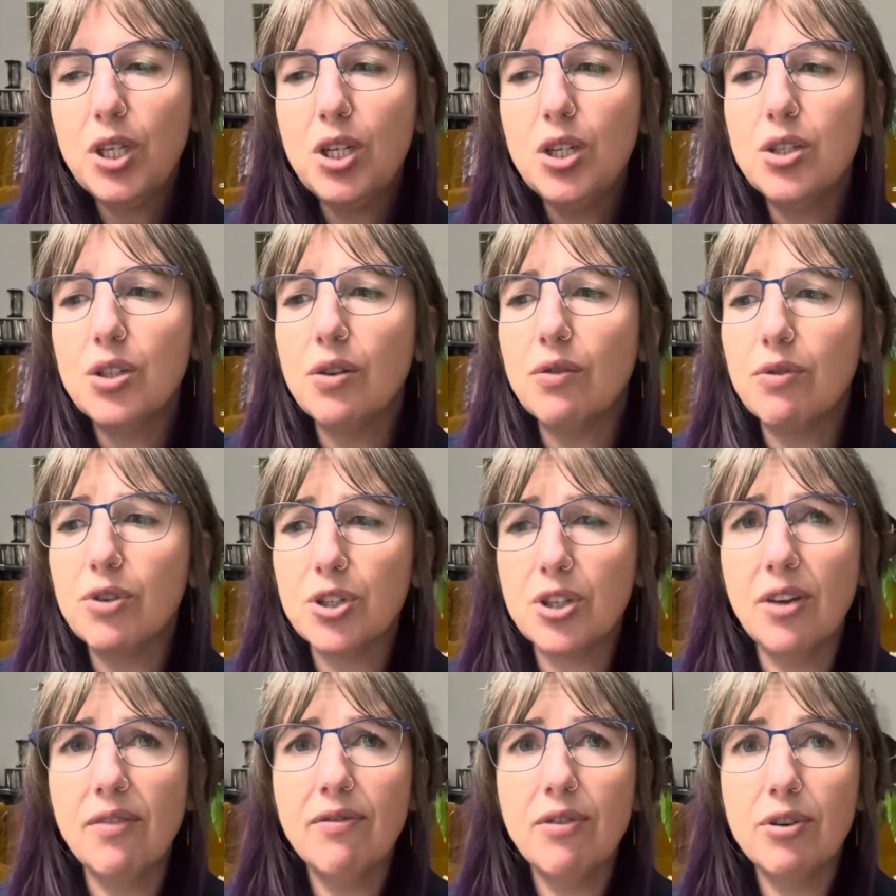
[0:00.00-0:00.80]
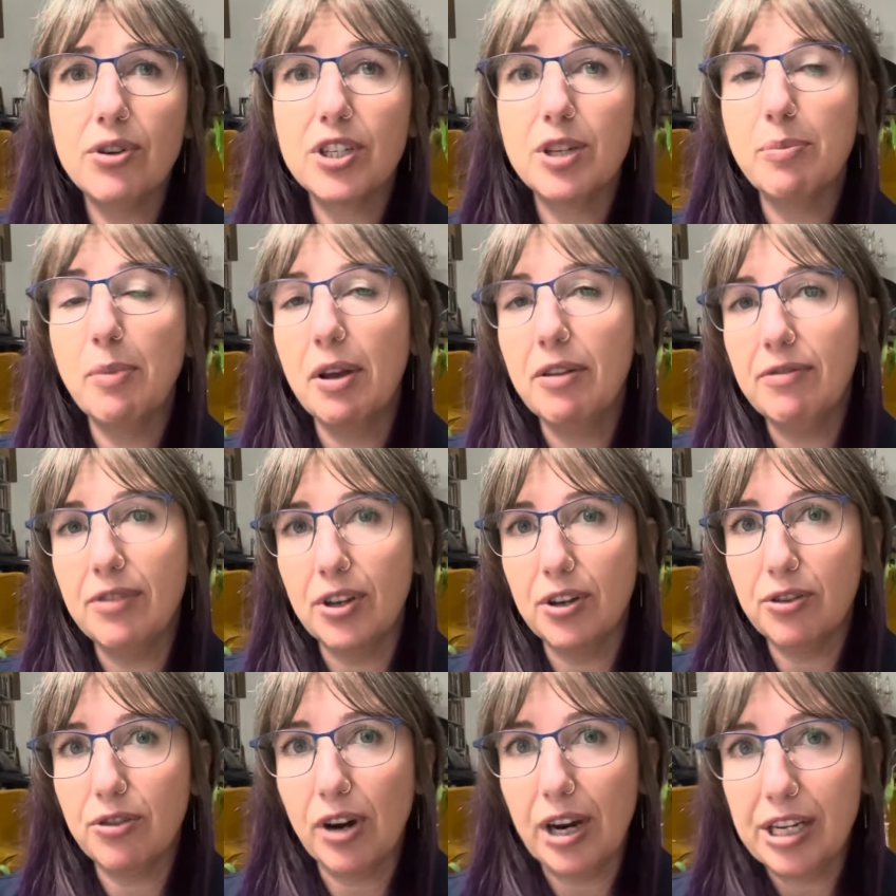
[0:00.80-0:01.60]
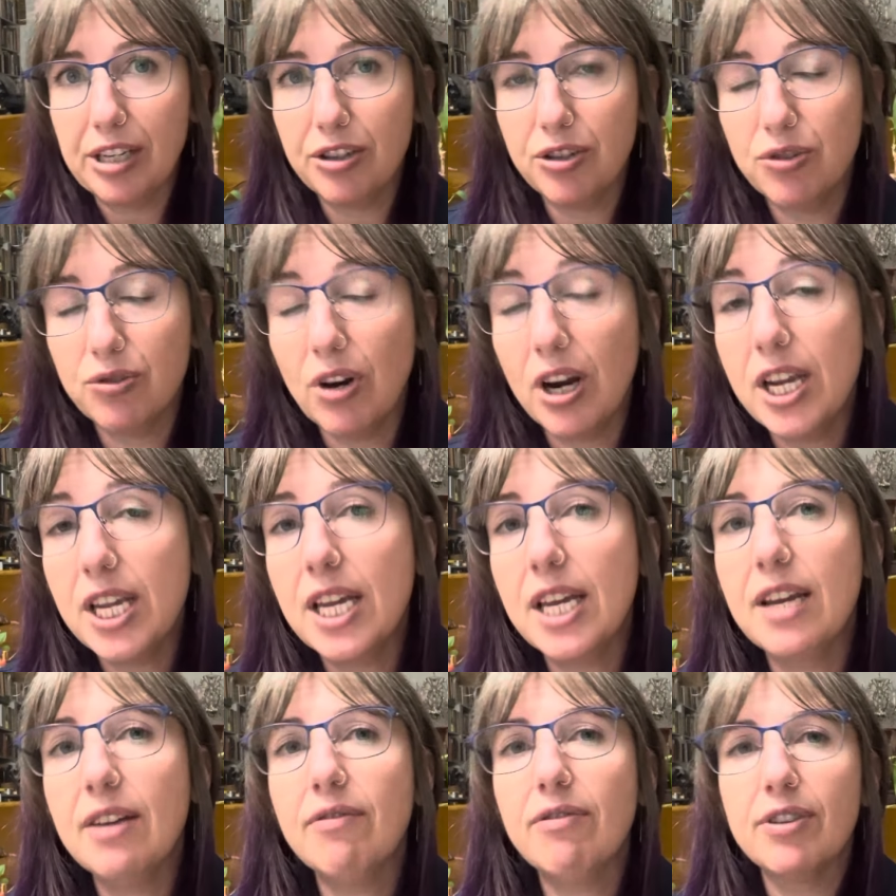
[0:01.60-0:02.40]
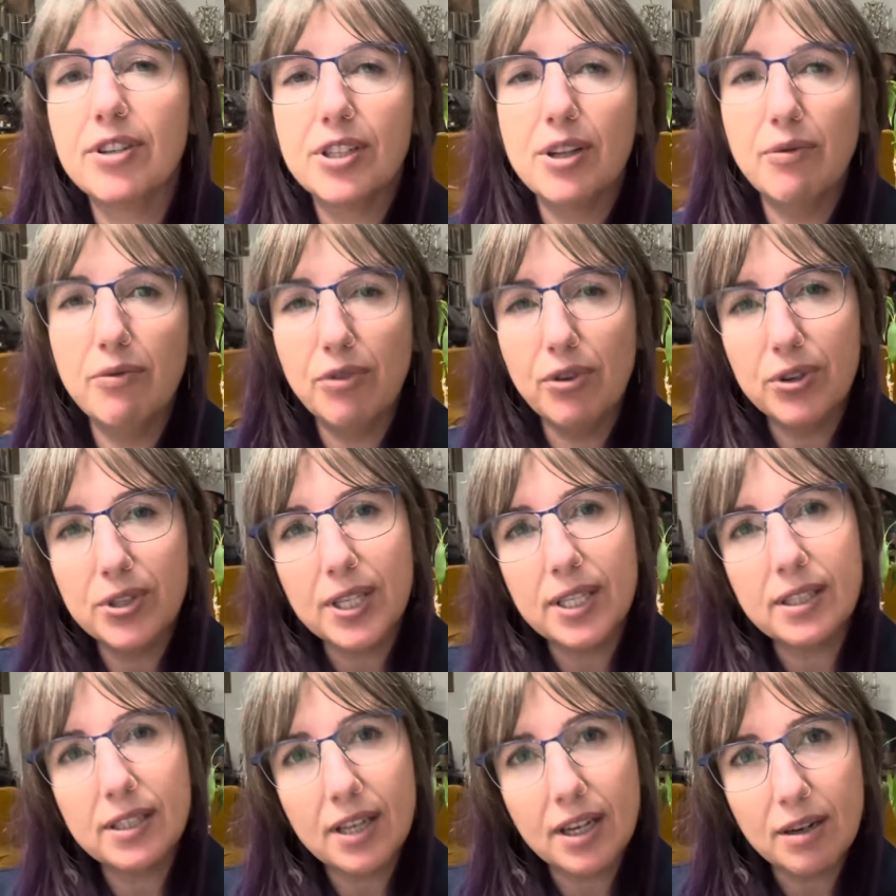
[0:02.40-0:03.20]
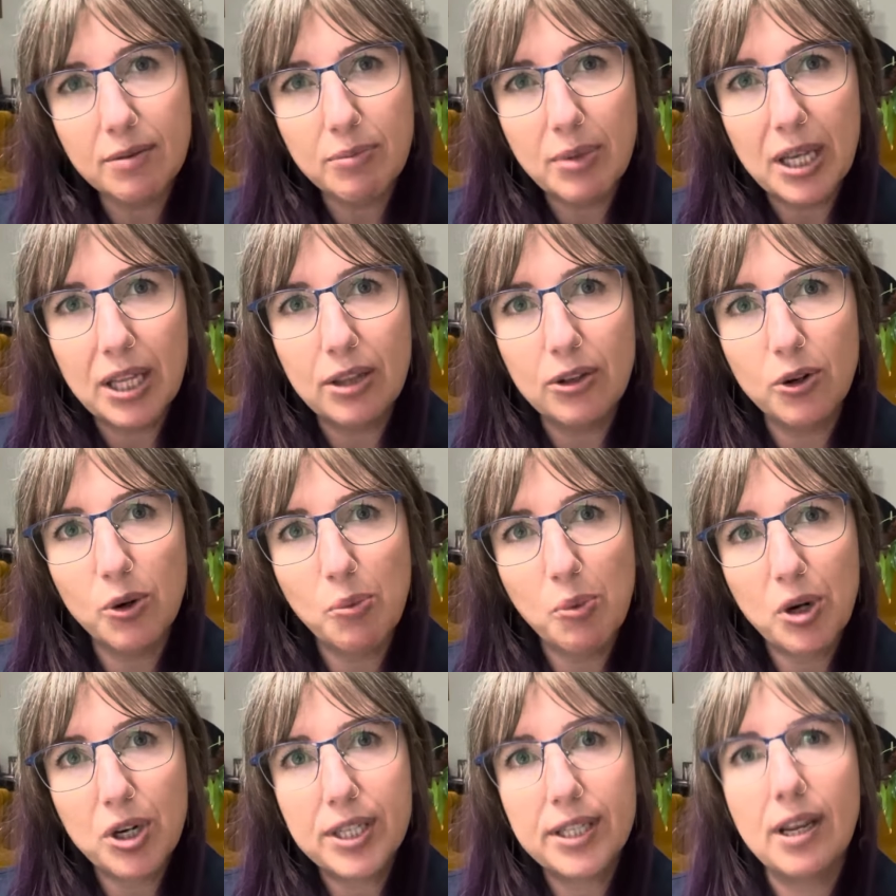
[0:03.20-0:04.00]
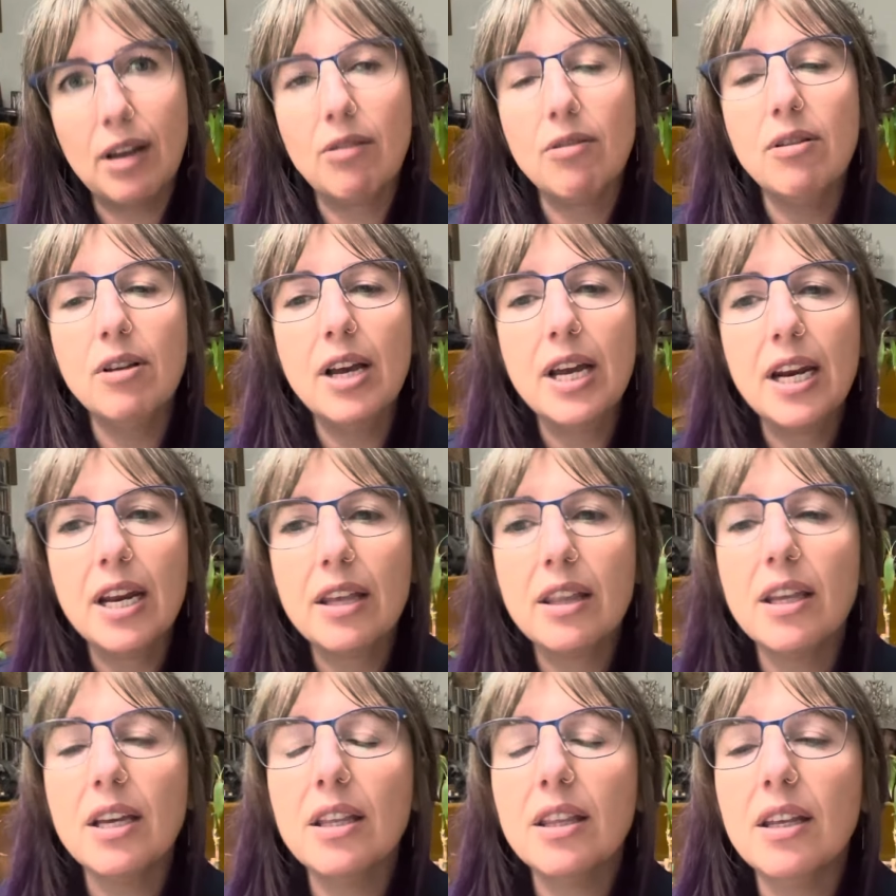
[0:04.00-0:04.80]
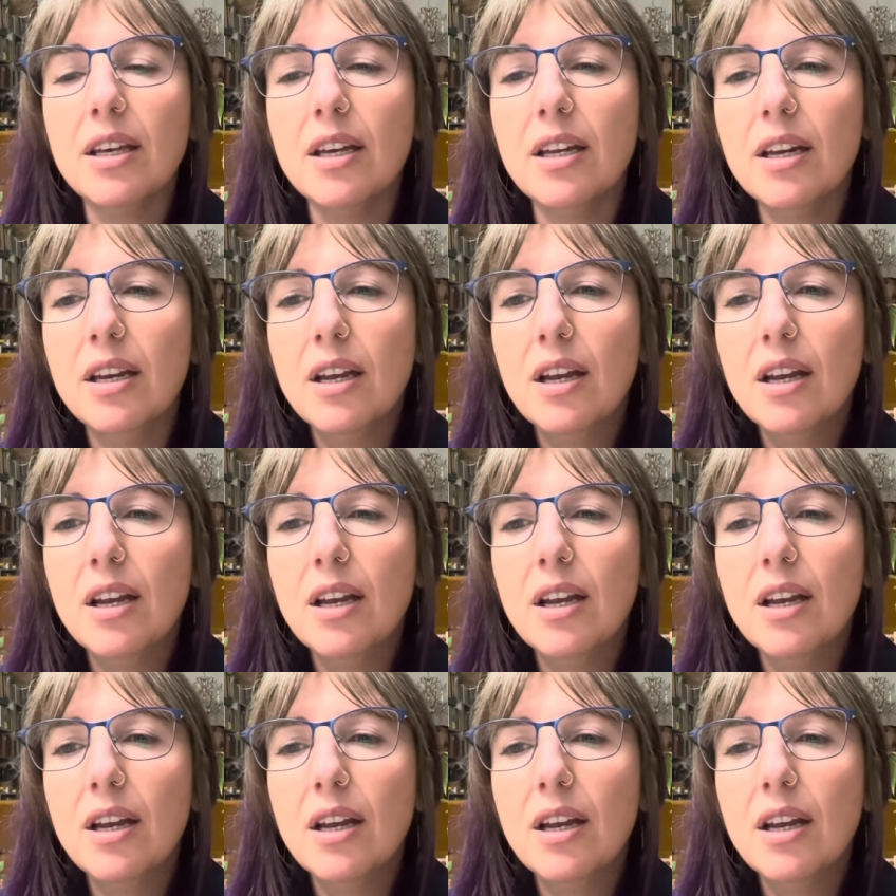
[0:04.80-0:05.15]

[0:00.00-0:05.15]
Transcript: So for some folks, it might feel quite striking. For some folks, it's going to be a little more subtle. And I think that